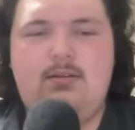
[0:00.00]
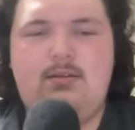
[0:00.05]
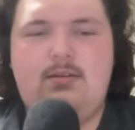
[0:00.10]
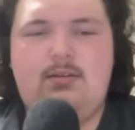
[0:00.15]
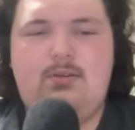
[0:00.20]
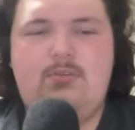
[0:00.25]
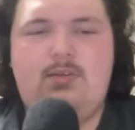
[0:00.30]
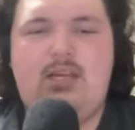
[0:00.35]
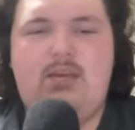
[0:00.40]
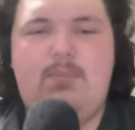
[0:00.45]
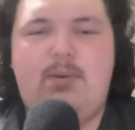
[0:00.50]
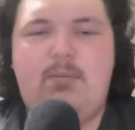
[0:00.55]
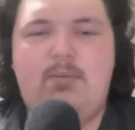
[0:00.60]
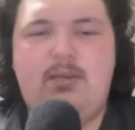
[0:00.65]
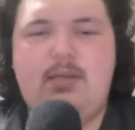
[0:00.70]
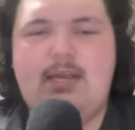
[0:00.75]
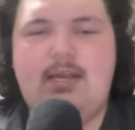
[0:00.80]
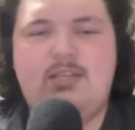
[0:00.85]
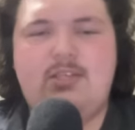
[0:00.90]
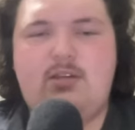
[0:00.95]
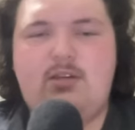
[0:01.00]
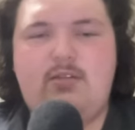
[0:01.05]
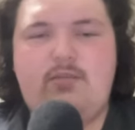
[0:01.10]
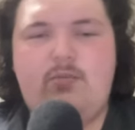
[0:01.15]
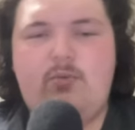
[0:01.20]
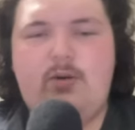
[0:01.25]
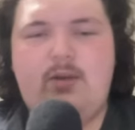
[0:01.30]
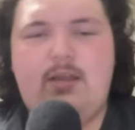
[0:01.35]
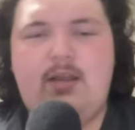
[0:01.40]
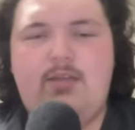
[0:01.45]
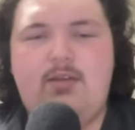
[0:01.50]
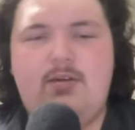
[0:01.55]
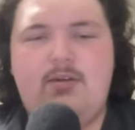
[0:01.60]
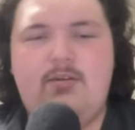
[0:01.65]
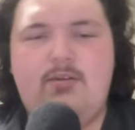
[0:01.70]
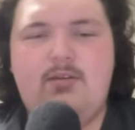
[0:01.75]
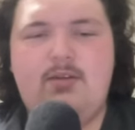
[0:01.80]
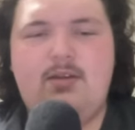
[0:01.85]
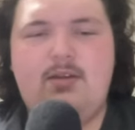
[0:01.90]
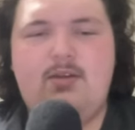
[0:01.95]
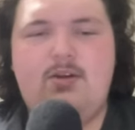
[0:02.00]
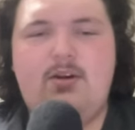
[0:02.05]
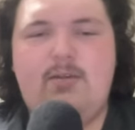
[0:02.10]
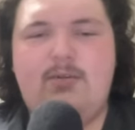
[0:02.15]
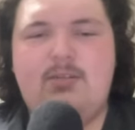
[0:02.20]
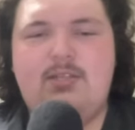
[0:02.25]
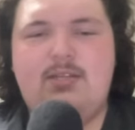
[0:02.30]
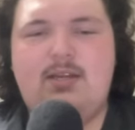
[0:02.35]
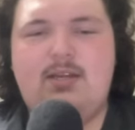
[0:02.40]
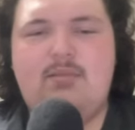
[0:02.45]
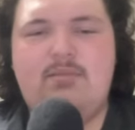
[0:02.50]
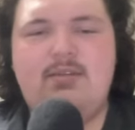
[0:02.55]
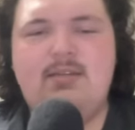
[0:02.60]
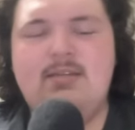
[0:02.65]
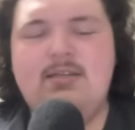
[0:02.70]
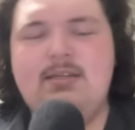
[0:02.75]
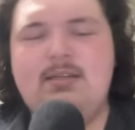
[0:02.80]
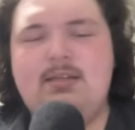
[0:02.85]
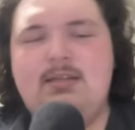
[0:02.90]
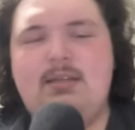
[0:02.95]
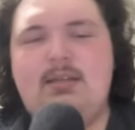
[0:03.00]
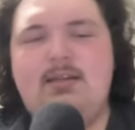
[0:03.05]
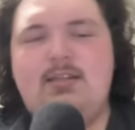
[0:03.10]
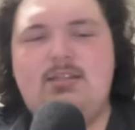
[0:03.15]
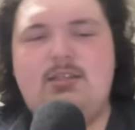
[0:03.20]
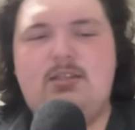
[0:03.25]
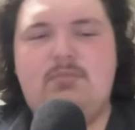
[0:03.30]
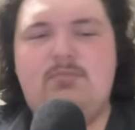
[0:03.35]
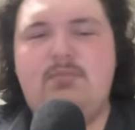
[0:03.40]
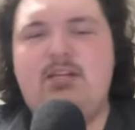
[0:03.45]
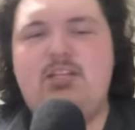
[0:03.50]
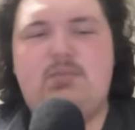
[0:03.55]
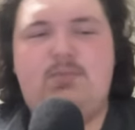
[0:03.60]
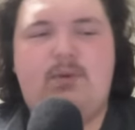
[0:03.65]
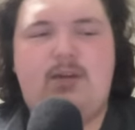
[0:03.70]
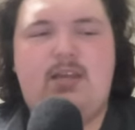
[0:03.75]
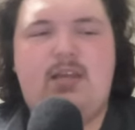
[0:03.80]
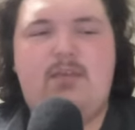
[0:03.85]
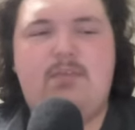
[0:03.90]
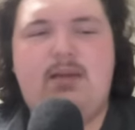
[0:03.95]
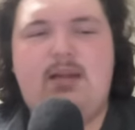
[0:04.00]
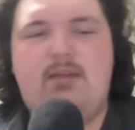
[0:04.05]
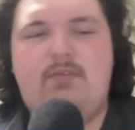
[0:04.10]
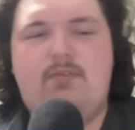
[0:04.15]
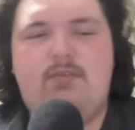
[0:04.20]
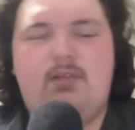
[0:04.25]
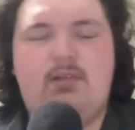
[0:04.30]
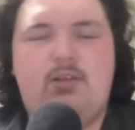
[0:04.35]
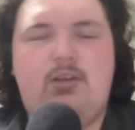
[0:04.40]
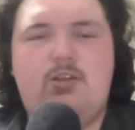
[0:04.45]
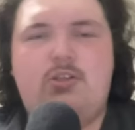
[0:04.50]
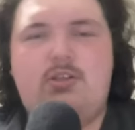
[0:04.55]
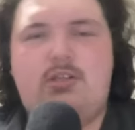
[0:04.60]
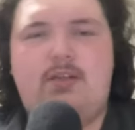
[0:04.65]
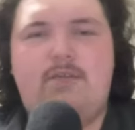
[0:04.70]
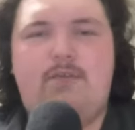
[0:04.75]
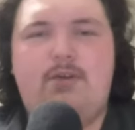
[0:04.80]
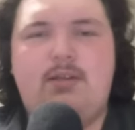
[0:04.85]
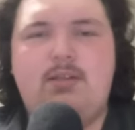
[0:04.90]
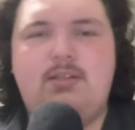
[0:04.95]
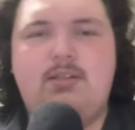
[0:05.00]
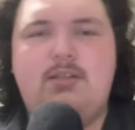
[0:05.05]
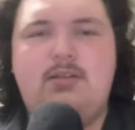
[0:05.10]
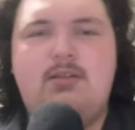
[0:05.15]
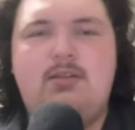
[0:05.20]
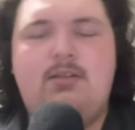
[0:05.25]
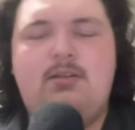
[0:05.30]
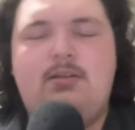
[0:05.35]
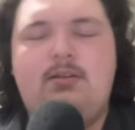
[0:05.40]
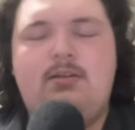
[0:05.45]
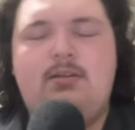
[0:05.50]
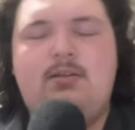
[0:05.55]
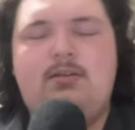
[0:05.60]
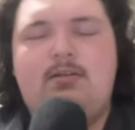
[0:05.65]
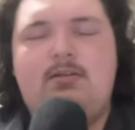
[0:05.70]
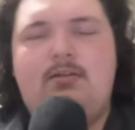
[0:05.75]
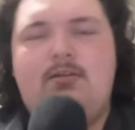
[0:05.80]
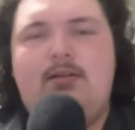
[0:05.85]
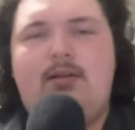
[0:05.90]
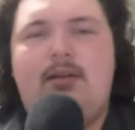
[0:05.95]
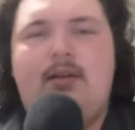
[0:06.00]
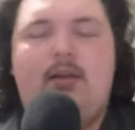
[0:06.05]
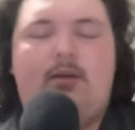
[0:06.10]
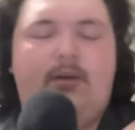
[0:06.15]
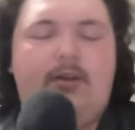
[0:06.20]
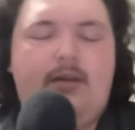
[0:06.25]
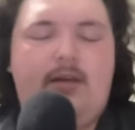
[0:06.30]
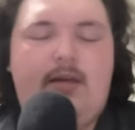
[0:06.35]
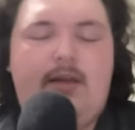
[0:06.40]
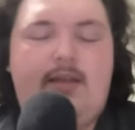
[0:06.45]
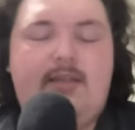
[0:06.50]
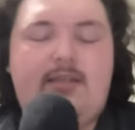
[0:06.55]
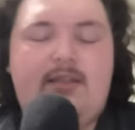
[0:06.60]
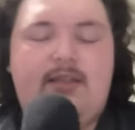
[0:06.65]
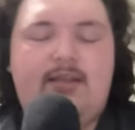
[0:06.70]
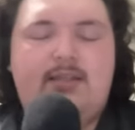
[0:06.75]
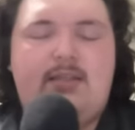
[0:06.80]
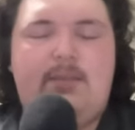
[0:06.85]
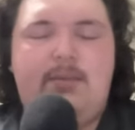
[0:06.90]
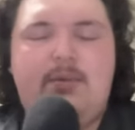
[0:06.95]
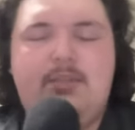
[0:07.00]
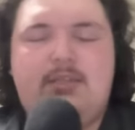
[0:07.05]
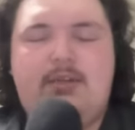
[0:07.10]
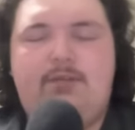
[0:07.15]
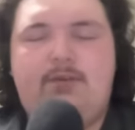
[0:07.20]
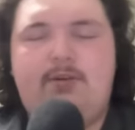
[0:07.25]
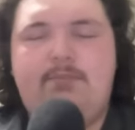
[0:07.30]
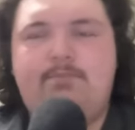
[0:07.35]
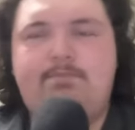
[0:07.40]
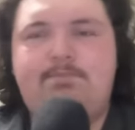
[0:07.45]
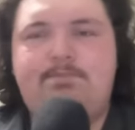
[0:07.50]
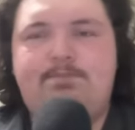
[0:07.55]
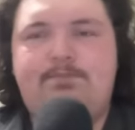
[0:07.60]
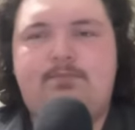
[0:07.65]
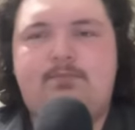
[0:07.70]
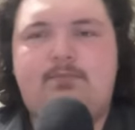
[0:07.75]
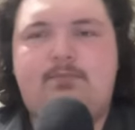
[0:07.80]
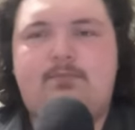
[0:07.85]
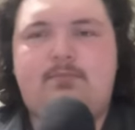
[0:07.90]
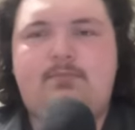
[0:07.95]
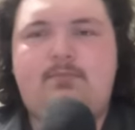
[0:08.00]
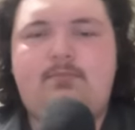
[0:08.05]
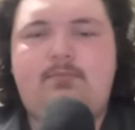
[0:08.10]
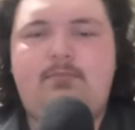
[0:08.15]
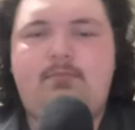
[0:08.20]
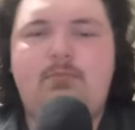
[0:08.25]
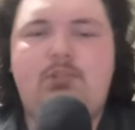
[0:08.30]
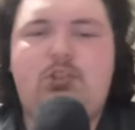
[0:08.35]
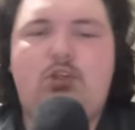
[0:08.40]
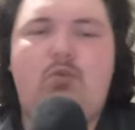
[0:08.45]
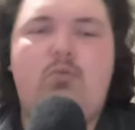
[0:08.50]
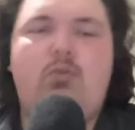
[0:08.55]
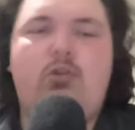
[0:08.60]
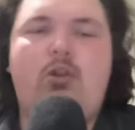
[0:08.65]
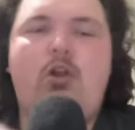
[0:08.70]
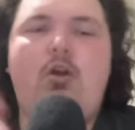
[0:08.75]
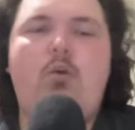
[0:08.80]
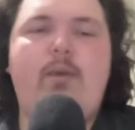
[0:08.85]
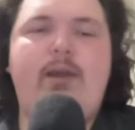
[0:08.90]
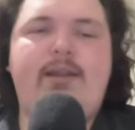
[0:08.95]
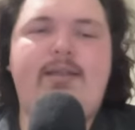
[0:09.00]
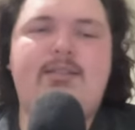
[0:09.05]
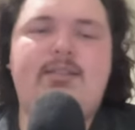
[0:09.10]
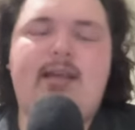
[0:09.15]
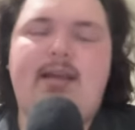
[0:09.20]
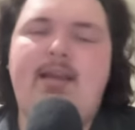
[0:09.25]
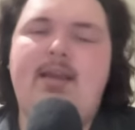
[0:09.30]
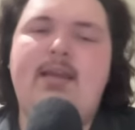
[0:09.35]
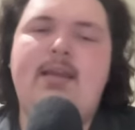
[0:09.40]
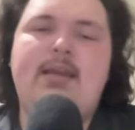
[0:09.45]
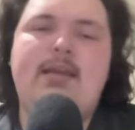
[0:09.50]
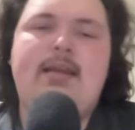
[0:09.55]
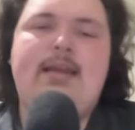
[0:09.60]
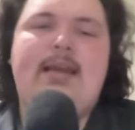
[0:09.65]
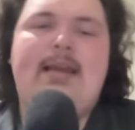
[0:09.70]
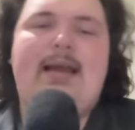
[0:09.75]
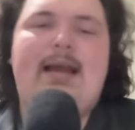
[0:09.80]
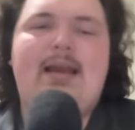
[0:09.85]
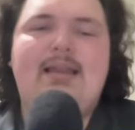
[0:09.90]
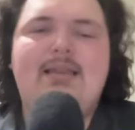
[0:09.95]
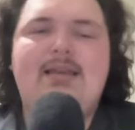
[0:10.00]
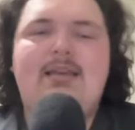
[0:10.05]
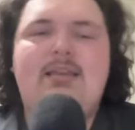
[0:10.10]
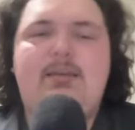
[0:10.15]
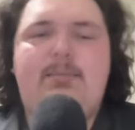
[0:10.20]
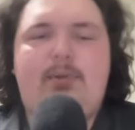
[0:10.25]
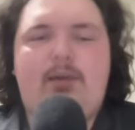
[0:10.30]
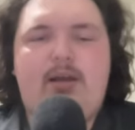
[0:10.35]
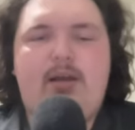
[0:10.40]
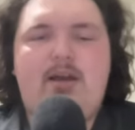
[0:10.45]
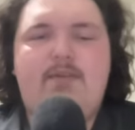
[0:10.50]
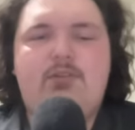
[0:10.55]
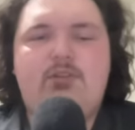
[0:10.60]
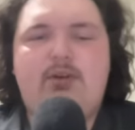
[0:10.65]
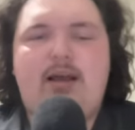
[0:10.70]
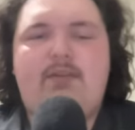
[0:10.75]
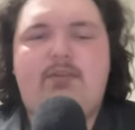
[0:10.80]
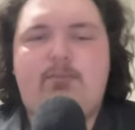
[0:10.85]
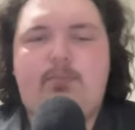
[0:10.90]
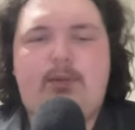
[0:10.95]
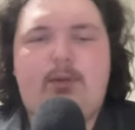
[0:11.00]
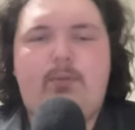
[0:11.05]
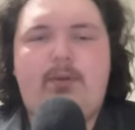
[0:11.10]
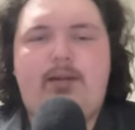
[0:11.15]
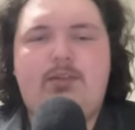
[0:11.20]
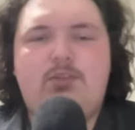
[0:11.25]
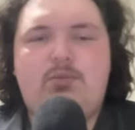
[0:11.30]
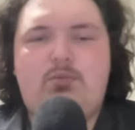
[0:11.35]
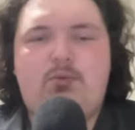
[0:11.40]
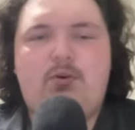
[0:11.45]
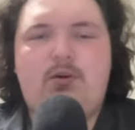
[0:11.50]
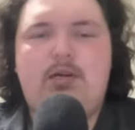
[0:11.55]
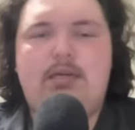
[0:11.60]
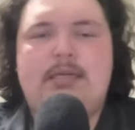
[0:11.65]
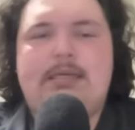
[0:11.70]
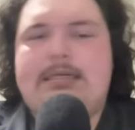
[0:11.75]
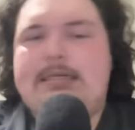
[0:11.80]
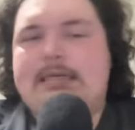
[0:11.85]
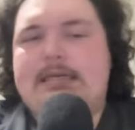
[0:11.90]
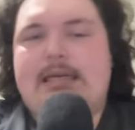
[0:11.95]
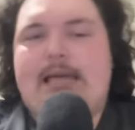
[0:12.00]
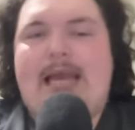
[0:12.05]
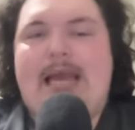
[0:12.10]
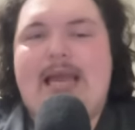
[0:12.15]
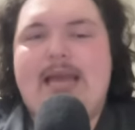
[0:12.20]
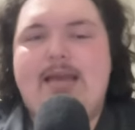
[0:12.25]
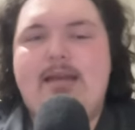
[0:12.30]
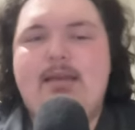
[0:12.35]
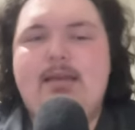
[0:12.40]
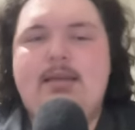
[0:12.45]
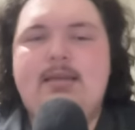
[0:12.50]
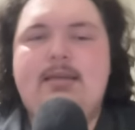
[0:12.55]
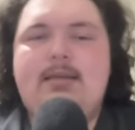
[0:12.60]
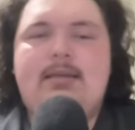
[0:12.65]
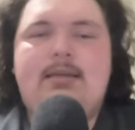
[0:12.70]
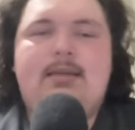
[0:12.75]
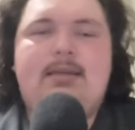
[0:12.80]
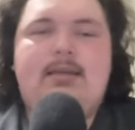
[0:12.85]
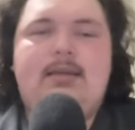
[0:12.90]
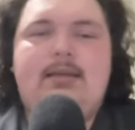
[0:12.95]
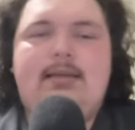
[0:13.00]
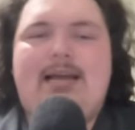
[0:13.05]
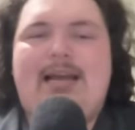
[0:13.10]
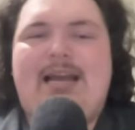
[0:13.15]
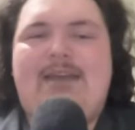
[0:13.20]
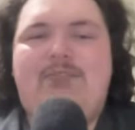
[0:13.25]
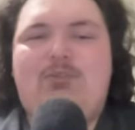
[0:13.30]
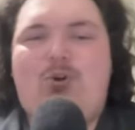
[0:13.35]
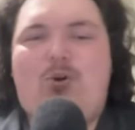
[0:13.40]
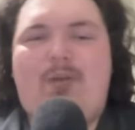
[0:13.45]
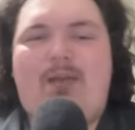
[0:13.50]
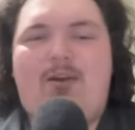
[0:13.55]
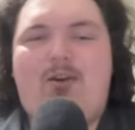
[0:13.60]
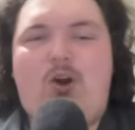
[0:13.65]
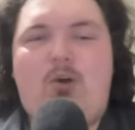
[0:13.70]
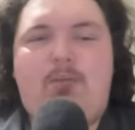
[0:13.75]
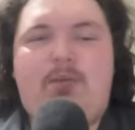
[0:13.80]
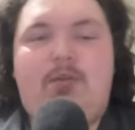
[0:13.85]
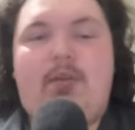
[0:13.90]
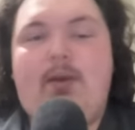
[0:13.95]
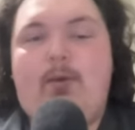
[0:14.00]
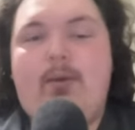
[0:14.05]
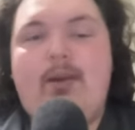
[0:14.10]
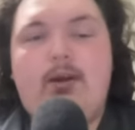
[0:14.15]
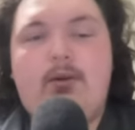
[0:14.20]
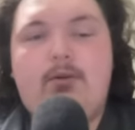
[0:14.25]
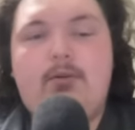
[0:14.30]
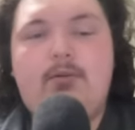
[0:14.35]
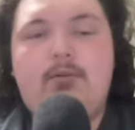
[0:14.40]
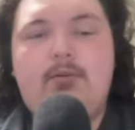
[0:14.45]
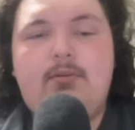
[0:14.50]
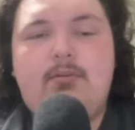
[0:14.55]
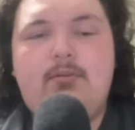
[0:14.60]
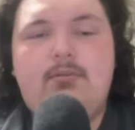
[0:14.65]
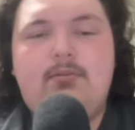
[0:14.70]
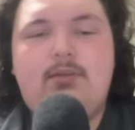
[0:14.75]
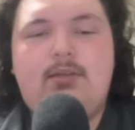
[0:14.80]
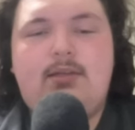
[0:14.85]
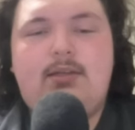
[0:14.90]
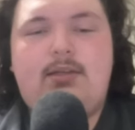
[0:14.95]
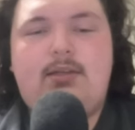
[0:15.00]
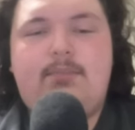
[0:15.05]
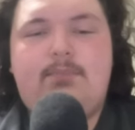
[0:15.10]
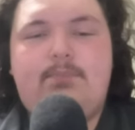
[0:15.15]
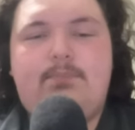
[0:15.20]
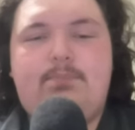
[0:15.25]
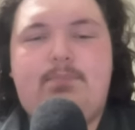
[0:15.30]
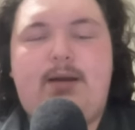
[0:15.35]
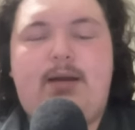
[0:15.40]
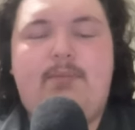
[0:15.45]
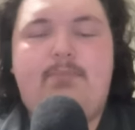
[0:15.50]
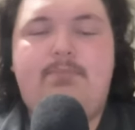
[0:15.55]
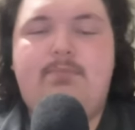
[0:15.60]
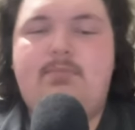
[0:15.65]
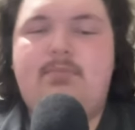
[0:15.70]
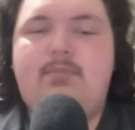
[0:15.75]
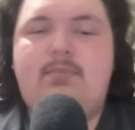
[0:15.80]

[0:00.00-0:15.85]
You keep him and Cason on the floor together in garbage time, then his minutes per game kind of looks different. At least in this game looks different. So long way to say, I think in the playoffs you have to play Wiggins more. And I have to hold out hope that they will. But,